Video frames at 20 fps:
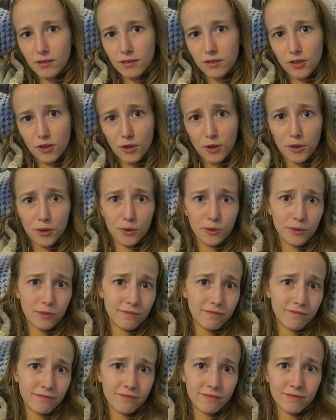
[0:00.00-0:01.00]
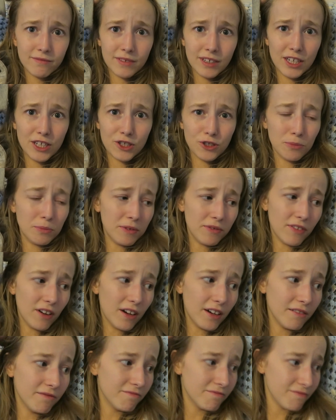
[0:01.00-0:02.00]
So it should be
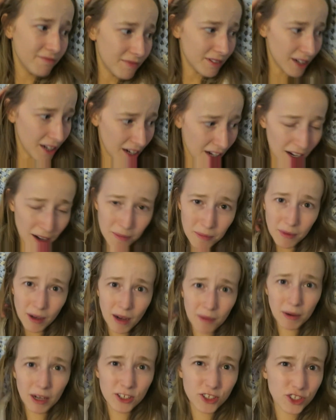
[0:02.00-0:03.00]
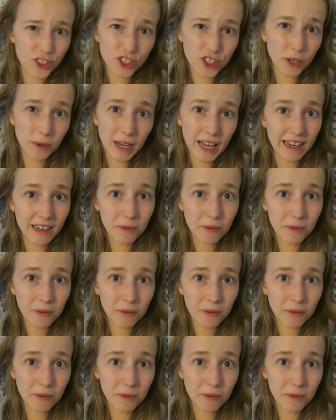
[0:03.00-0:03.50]
fine. I might just show it